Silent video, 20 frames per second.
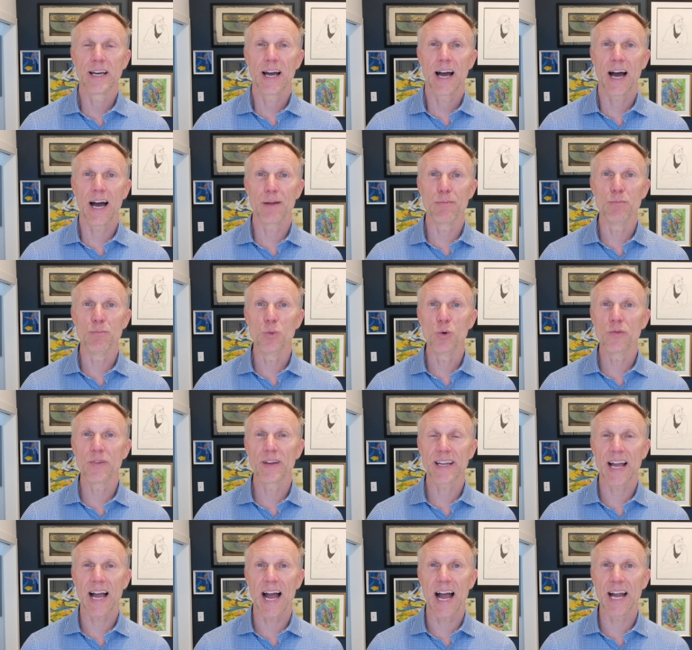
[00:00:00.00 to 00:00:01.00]
on
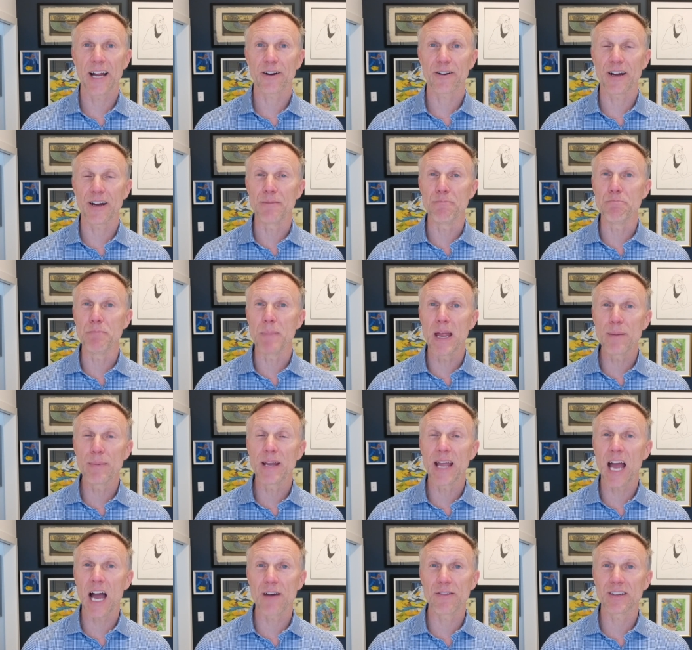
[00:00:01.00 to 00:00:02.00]
moving higher and
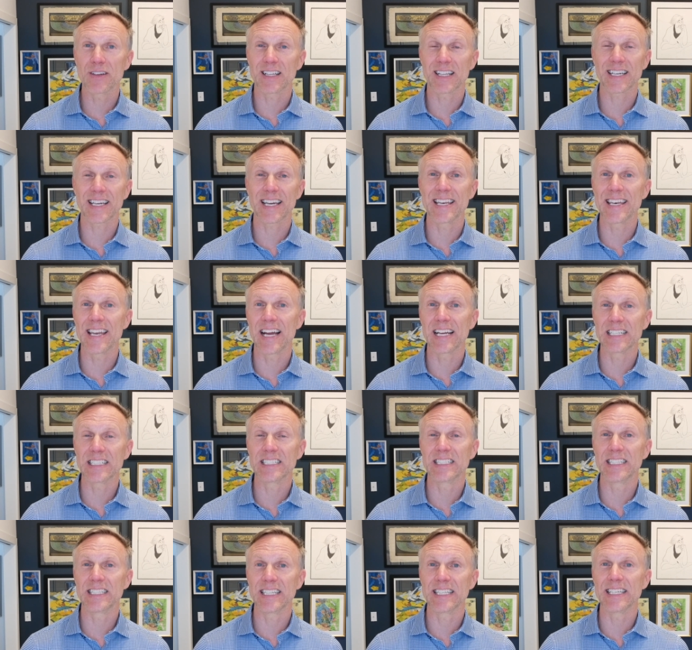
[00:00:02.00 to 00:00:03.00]
maybe having like a
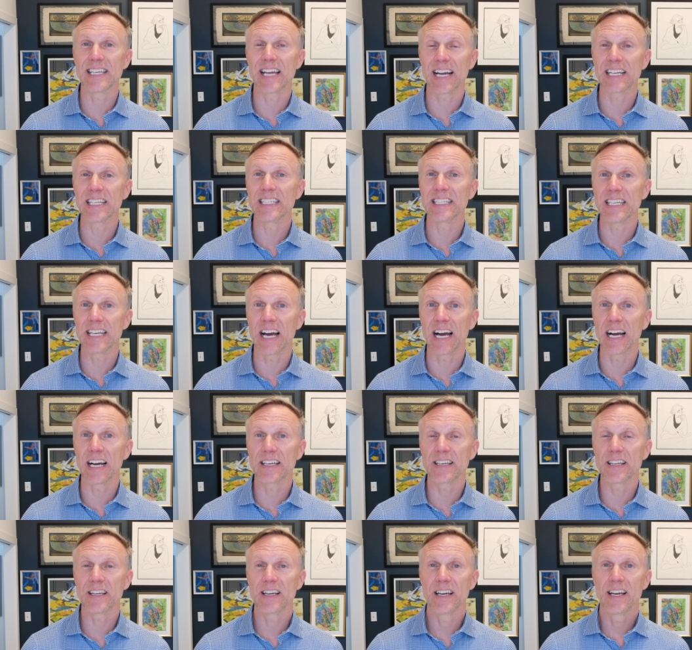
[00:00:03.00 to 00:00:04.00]

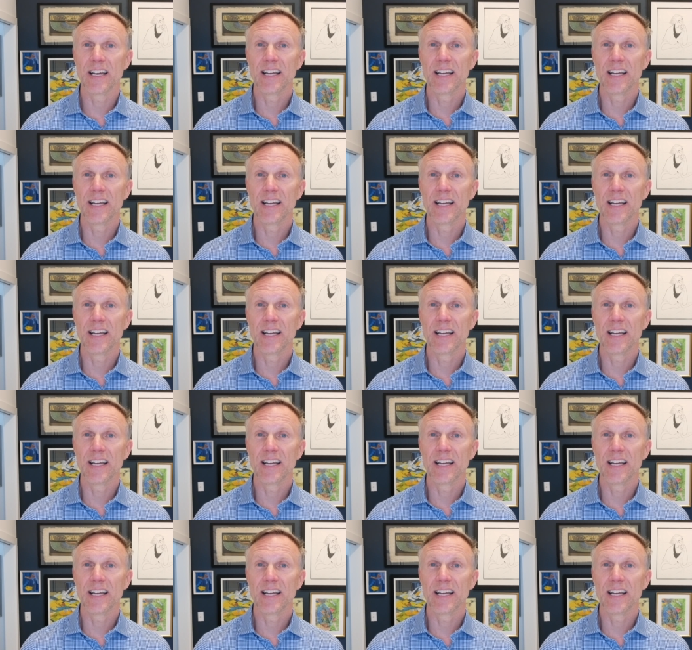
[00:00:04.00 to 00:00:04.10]
1999.